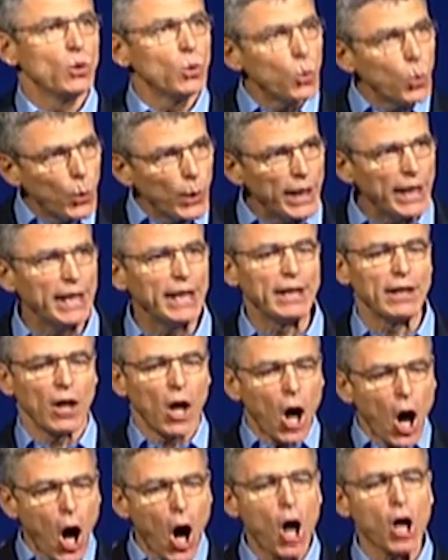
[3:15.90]
We,
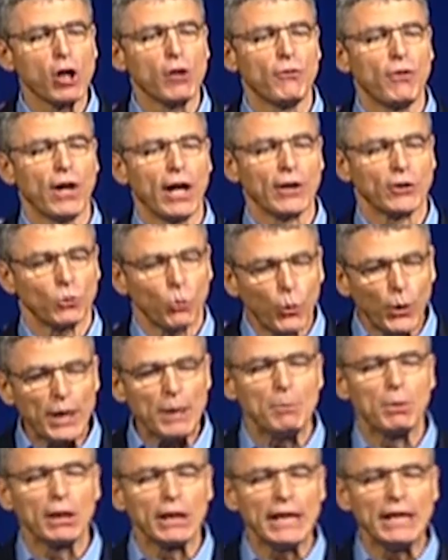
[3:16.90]
all of us, we
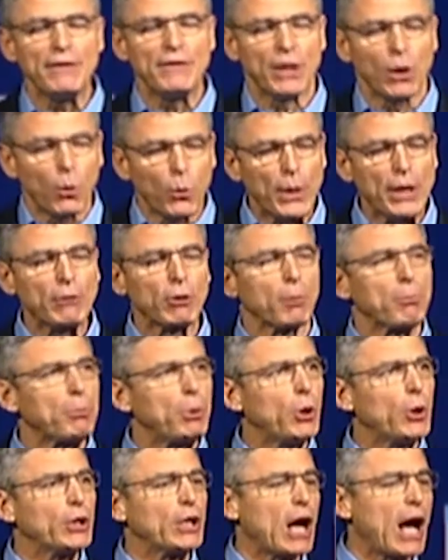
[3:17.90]
believe that we were
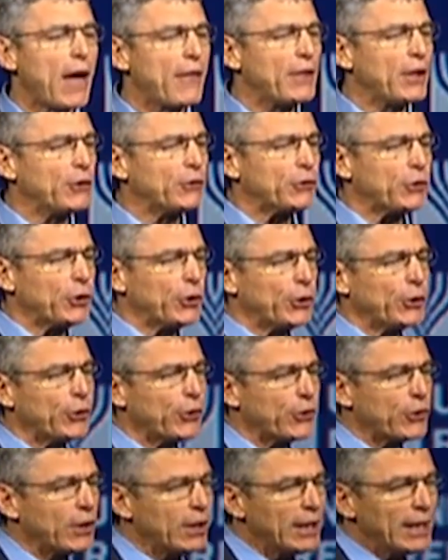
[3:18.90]
put on this
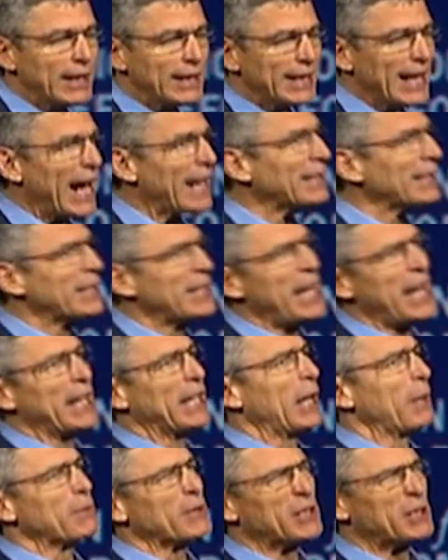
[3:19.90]
earth not to
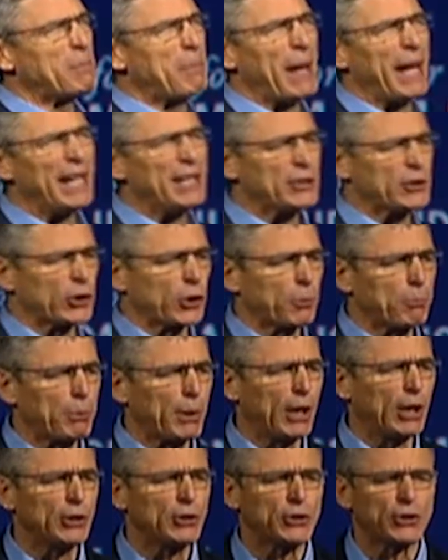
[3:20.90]
take up space or
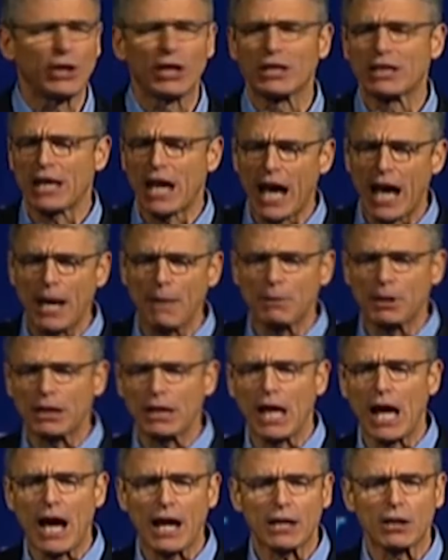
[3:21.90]
punch the time
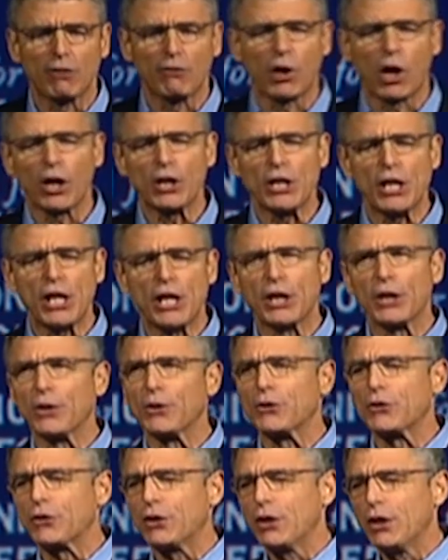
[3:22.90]
clock of our
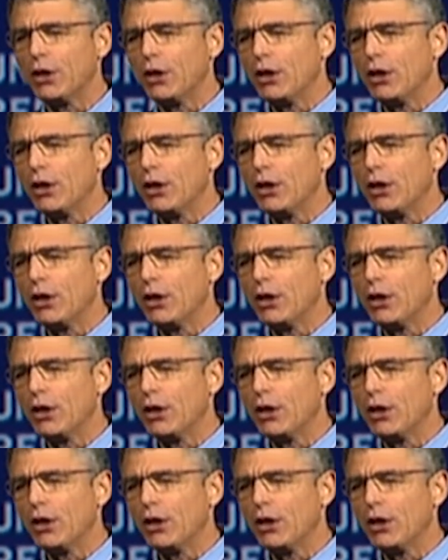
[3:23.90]
years,